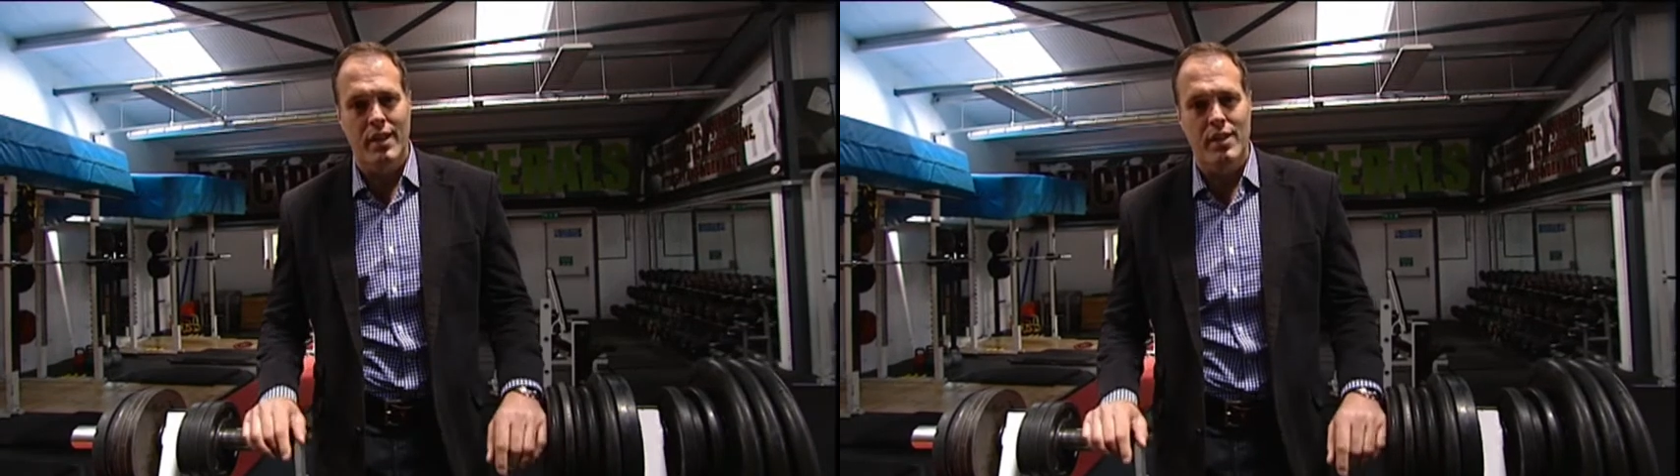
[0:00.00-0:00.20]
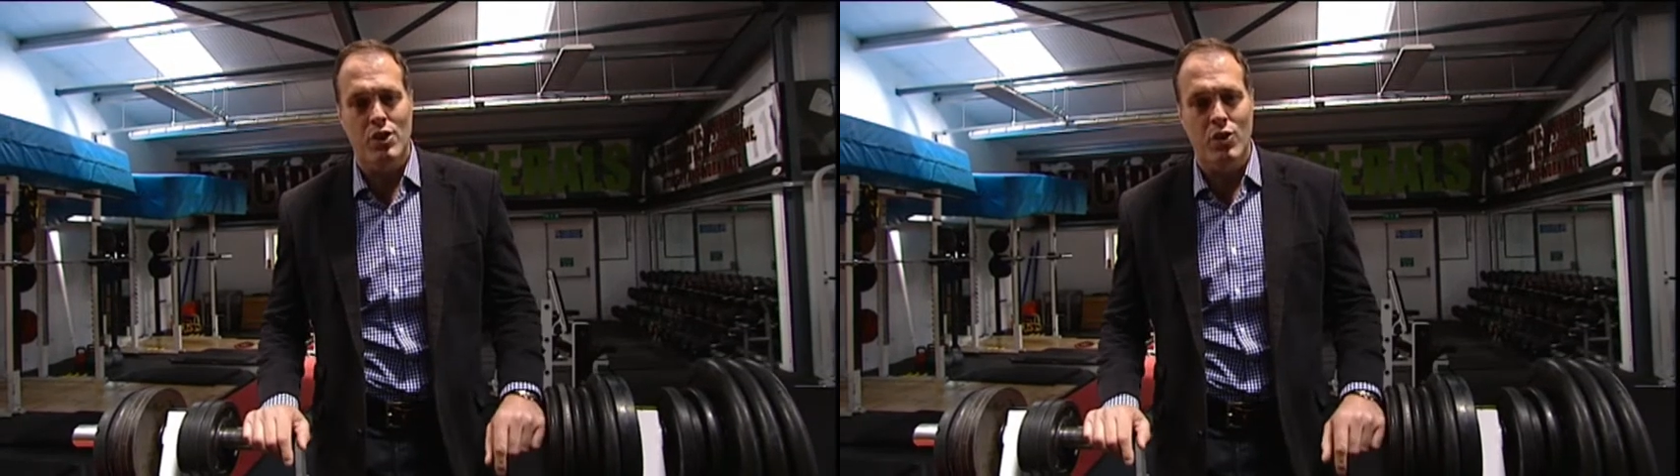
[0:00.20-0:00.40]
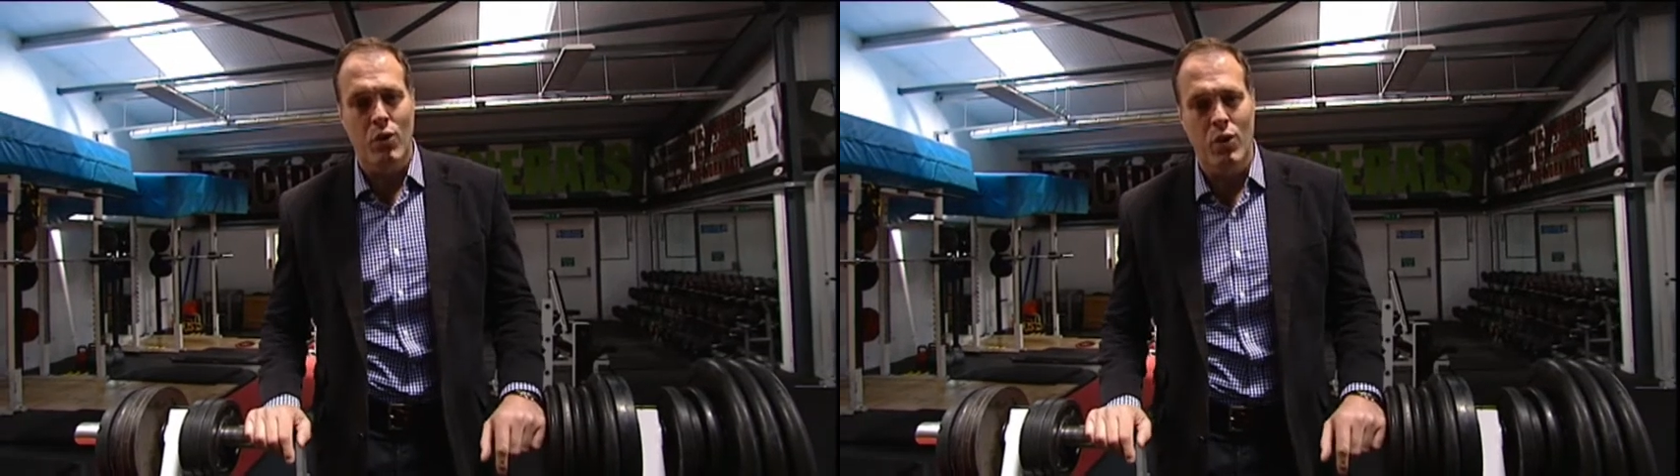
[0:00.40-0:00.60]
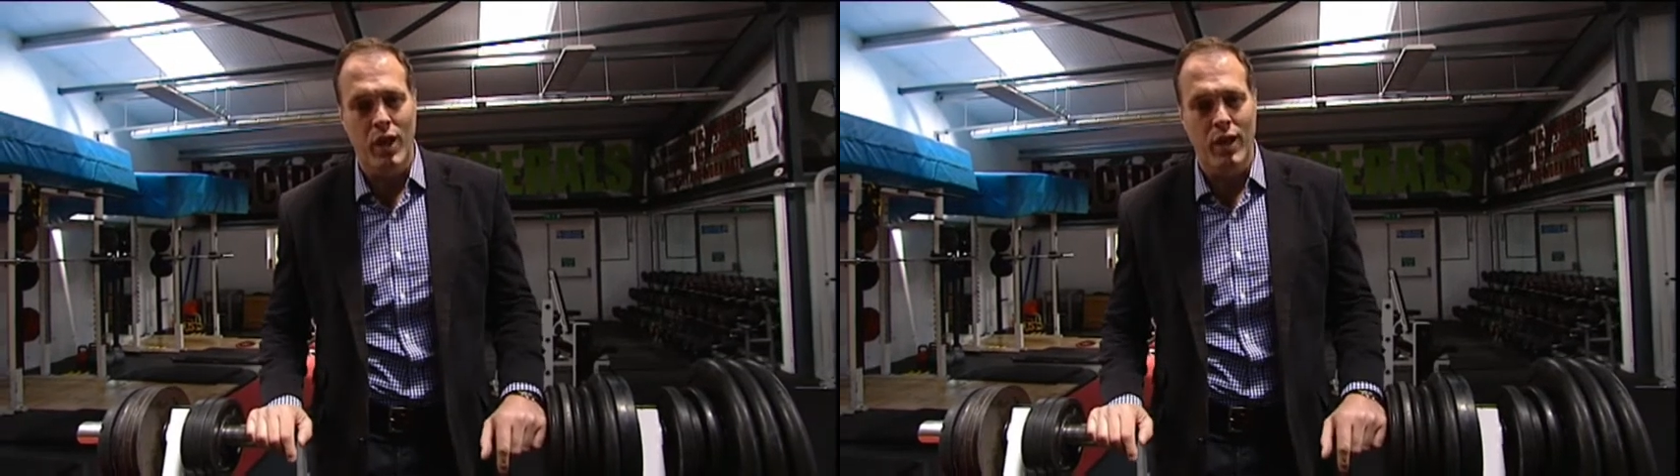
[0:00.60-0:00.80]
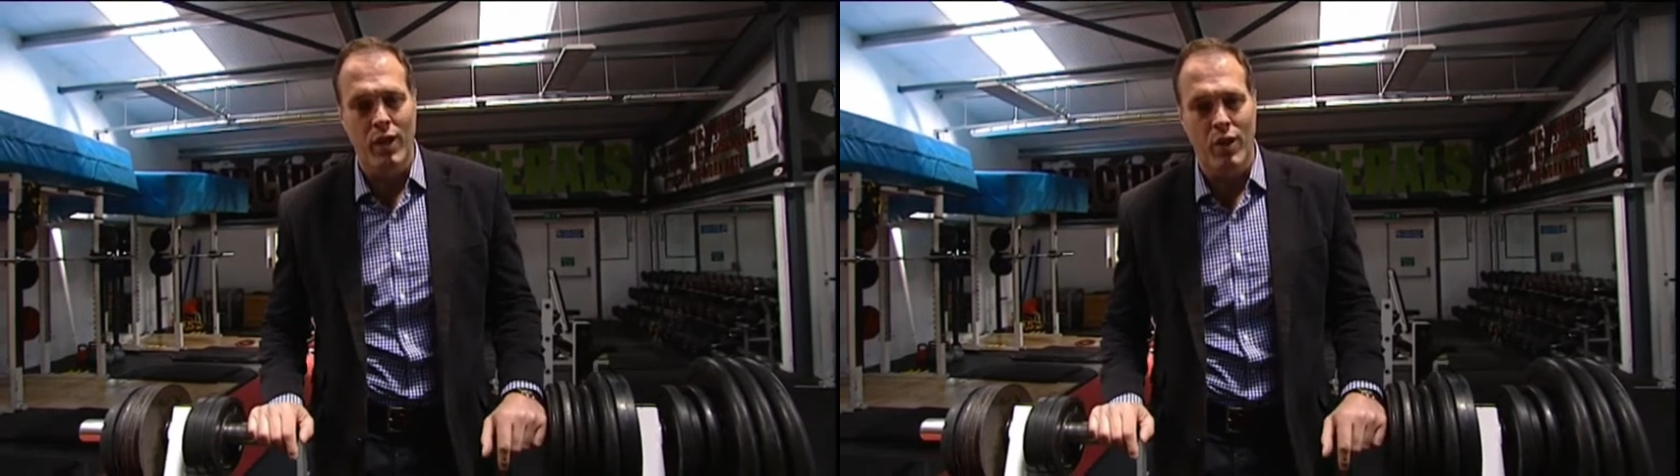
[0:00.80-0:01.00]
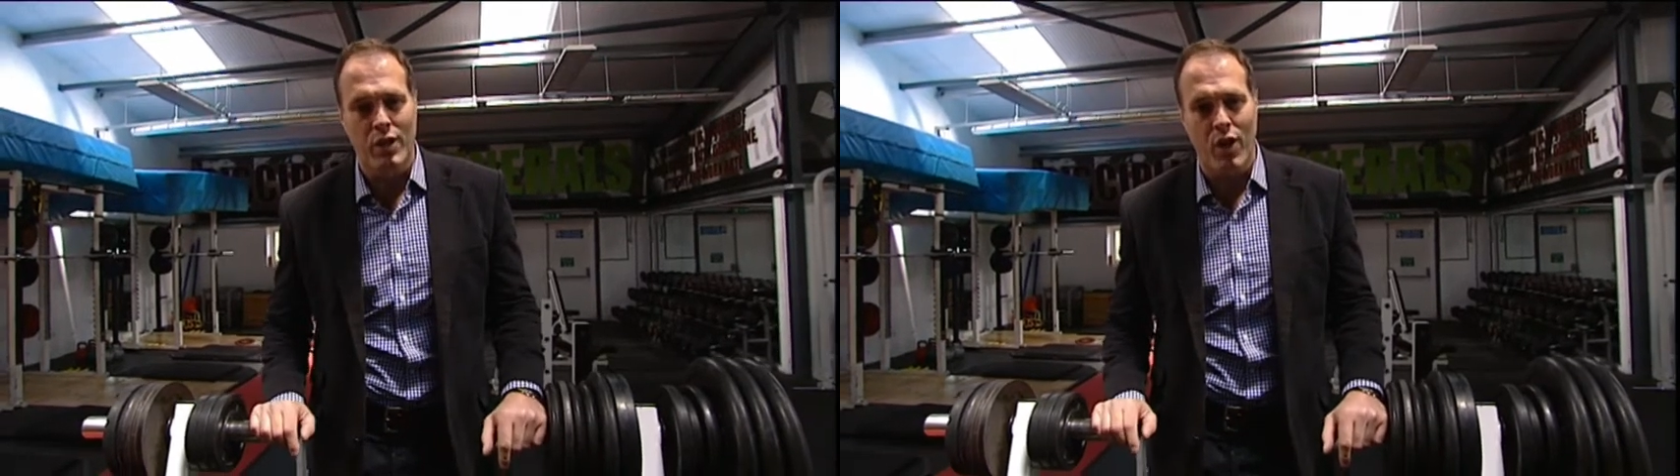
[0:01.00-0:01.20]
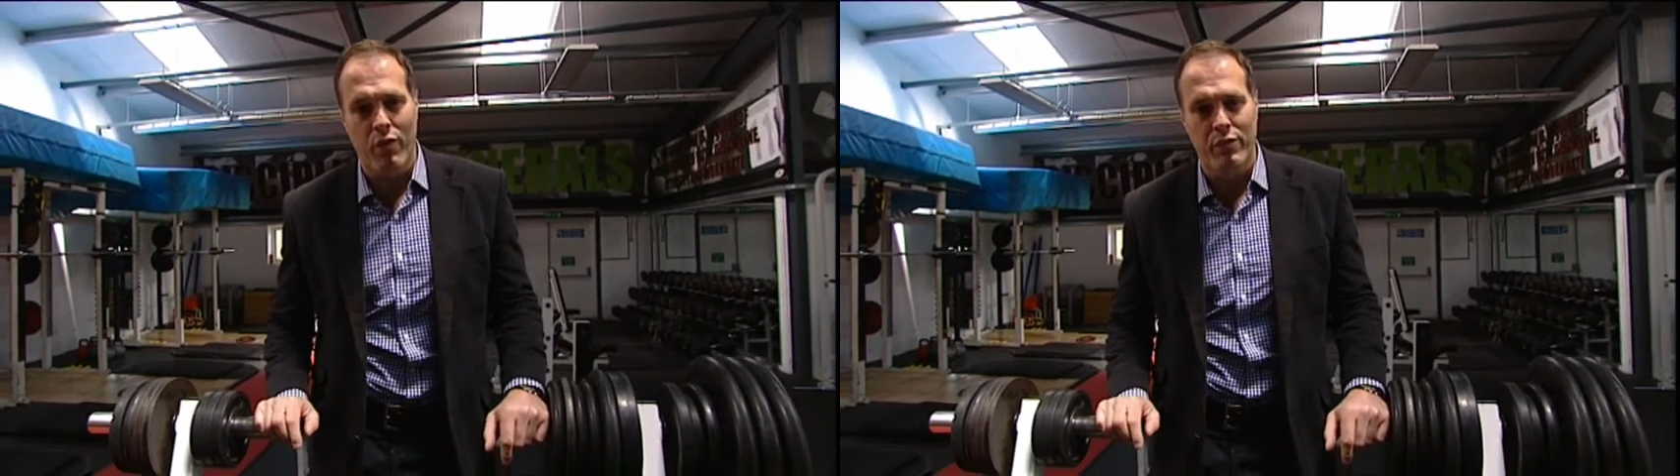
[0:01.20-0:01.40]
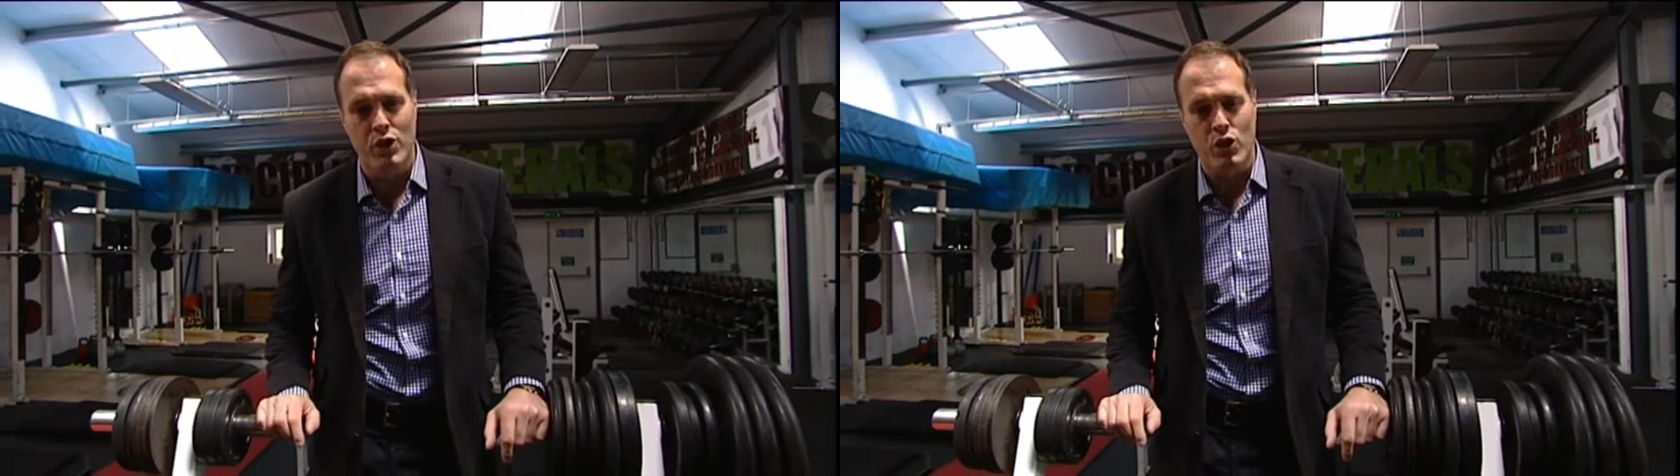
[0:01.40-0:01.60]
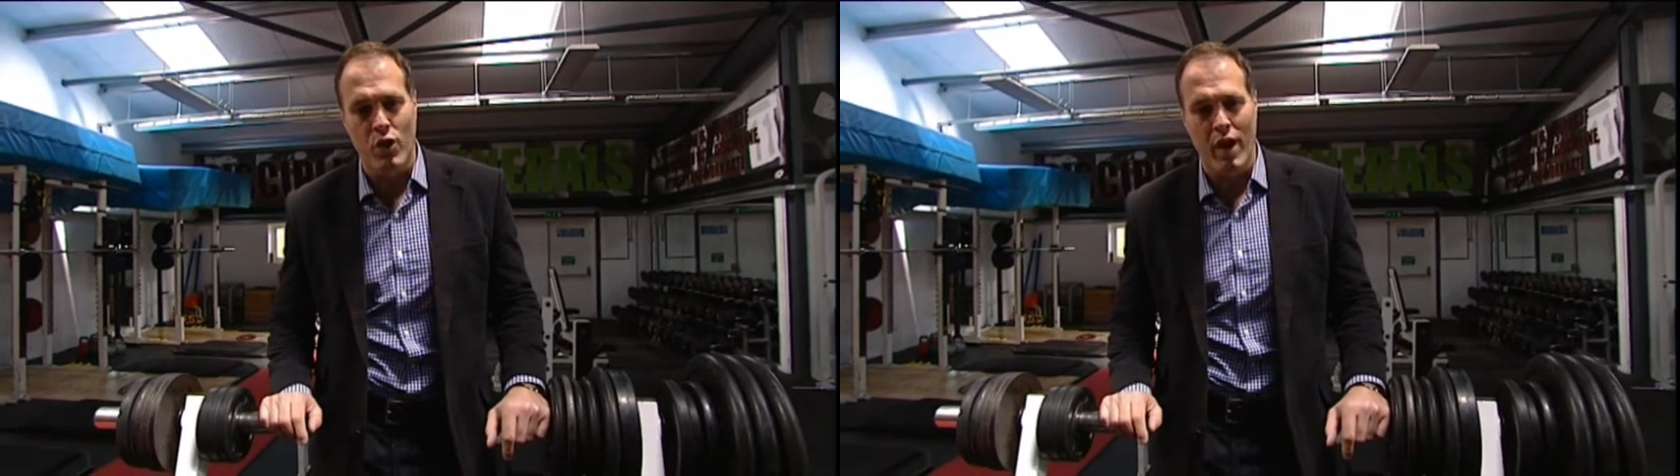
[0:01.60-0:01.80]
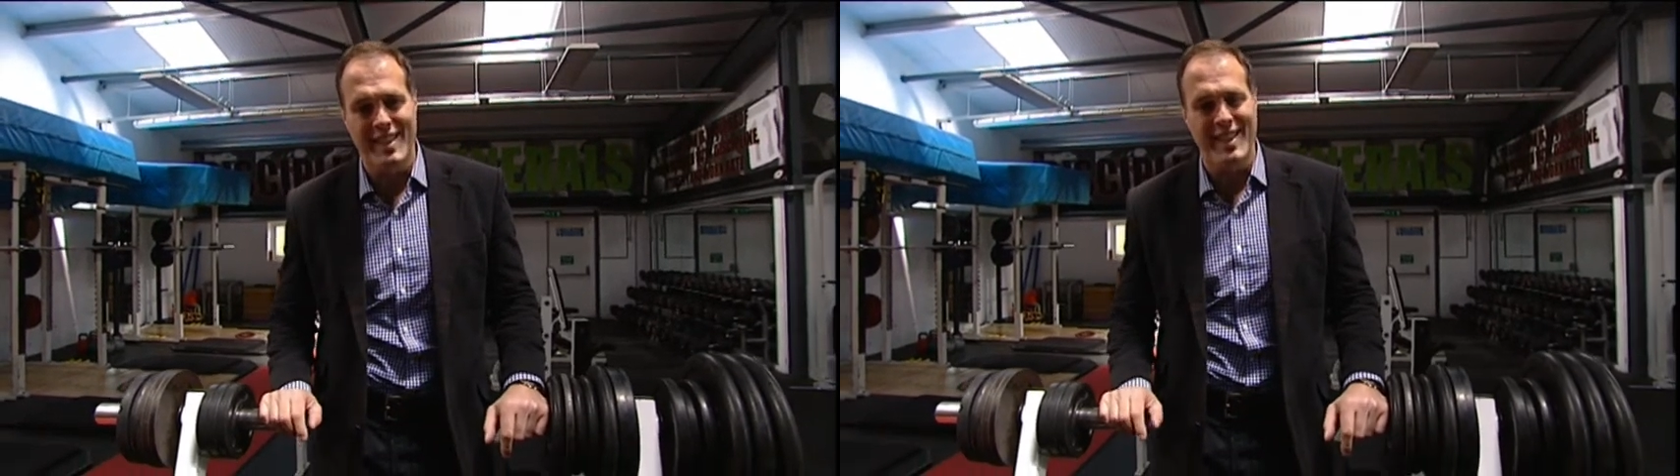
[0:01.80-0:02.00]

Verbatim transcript: score a lot of tries.